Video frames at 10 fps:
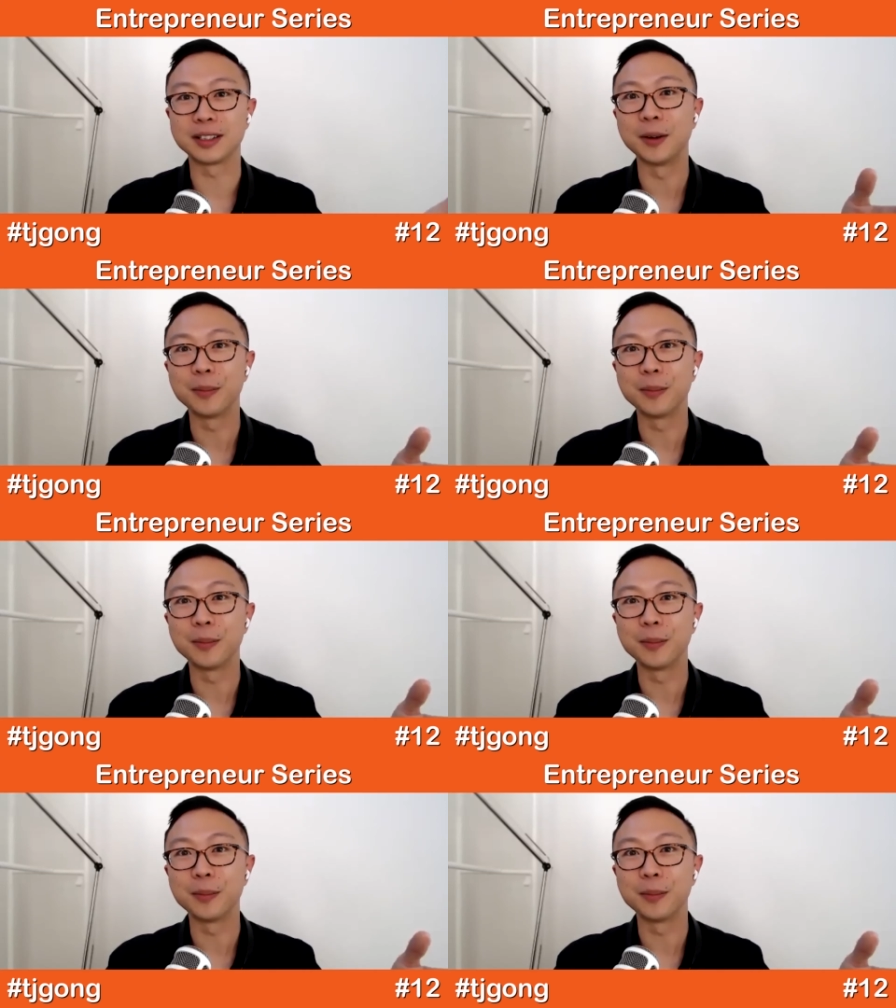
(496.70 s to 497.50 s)

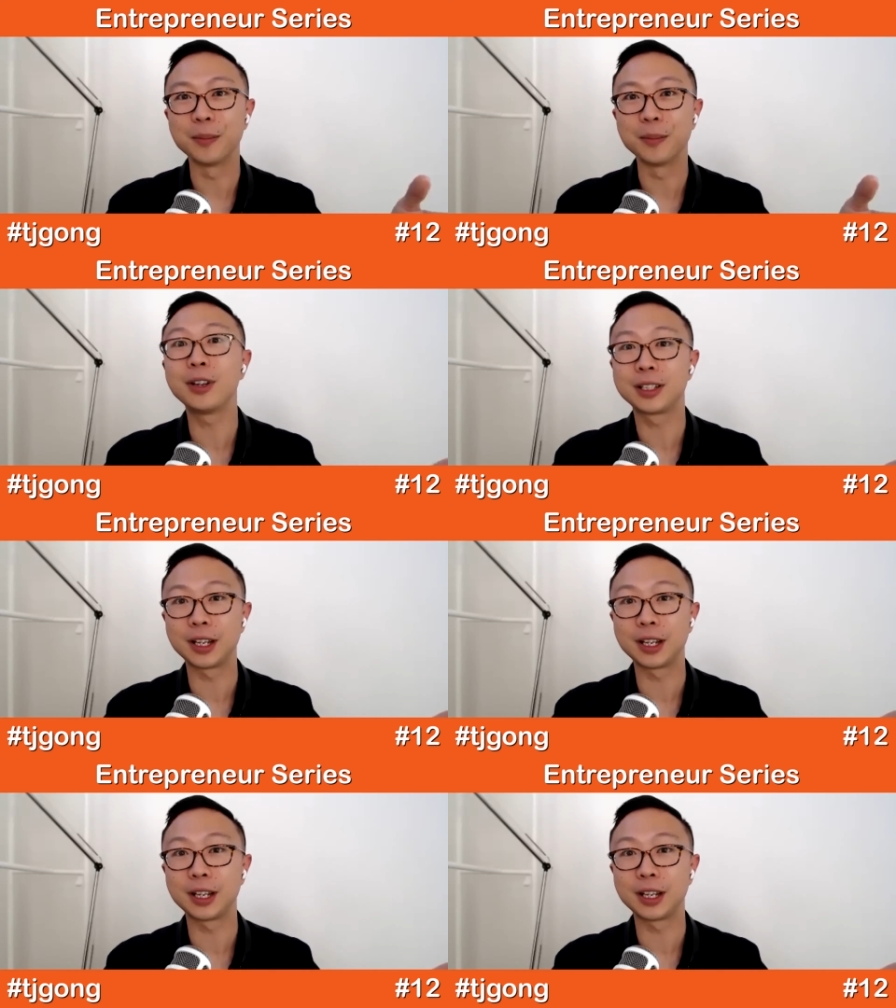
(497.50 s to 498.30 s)
something, and there
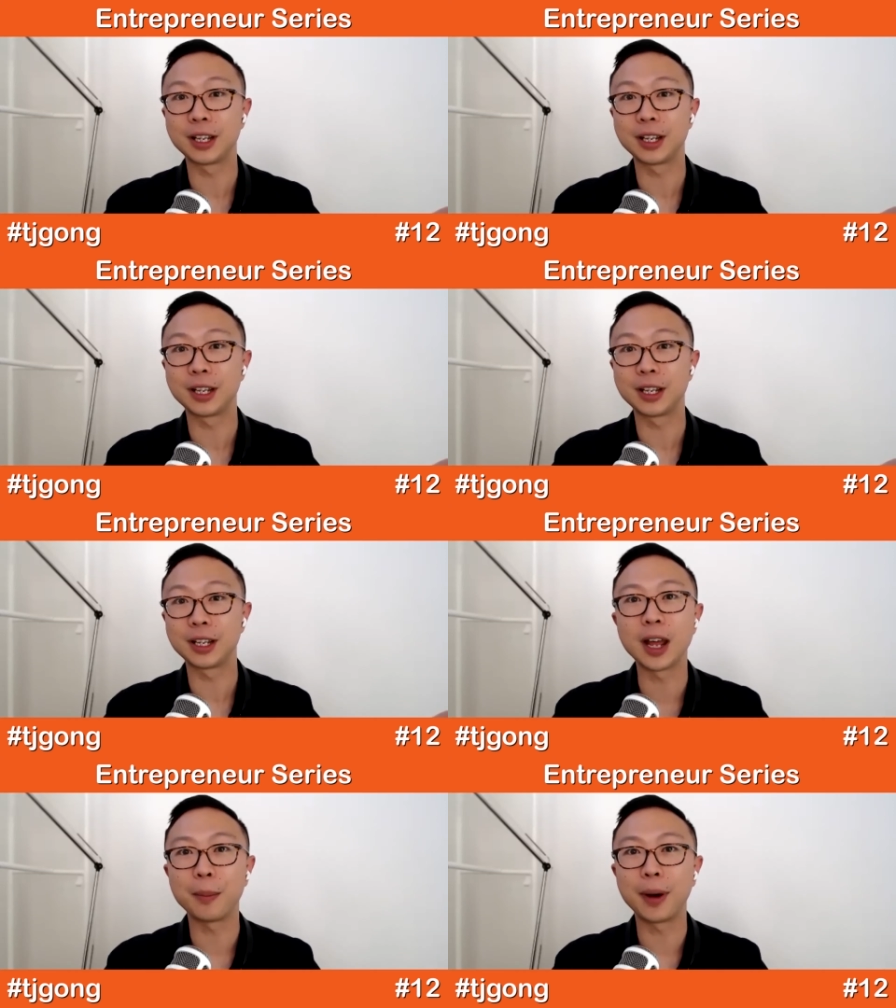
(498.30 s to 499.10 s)
is definitely a niche
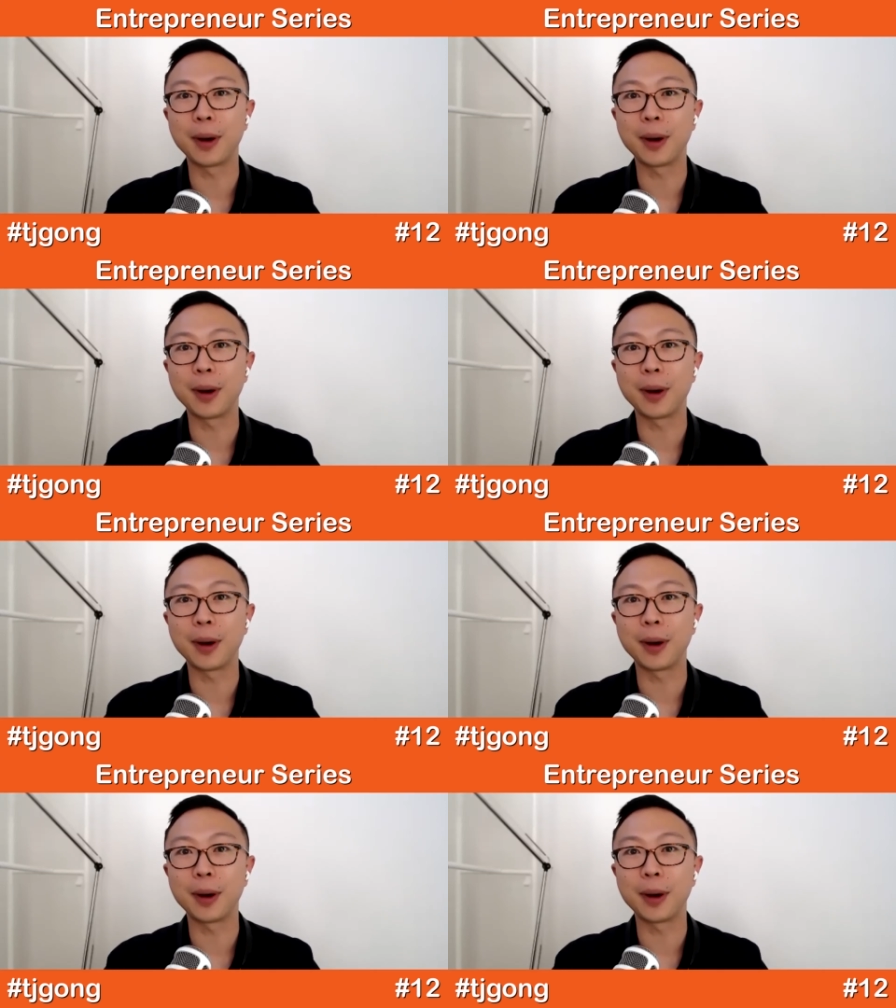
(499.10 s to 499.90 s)
in that part,
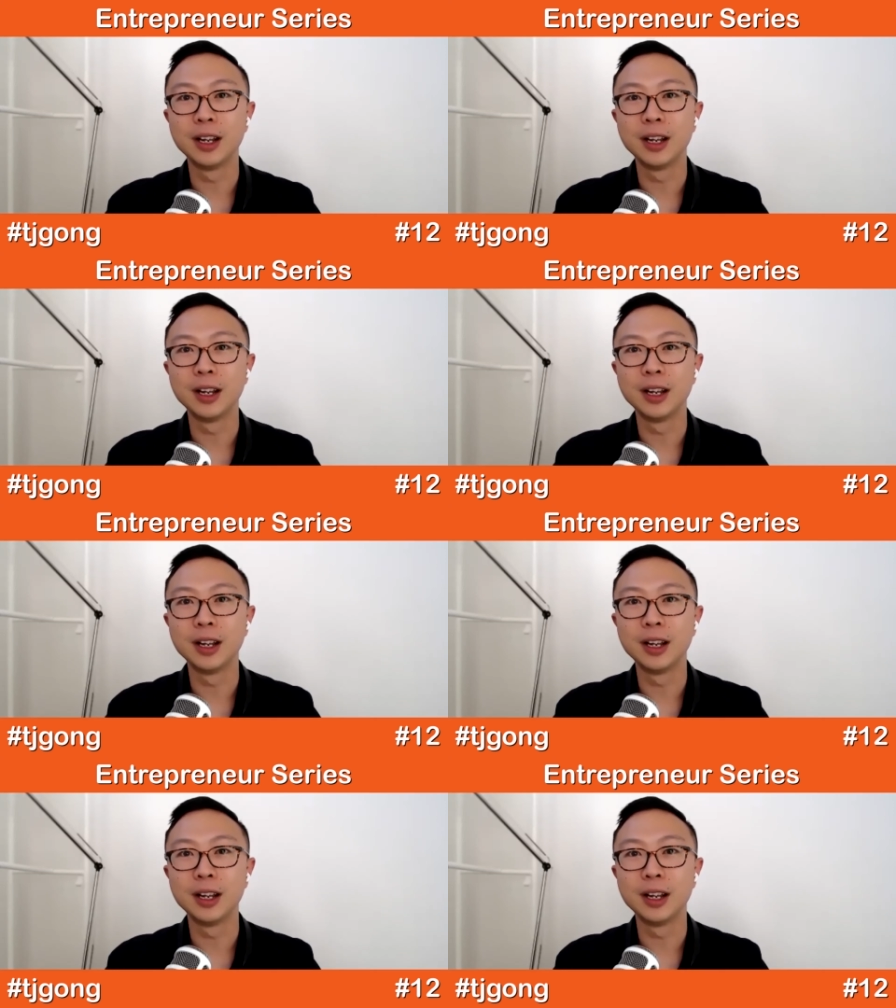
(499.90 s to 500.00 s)
right?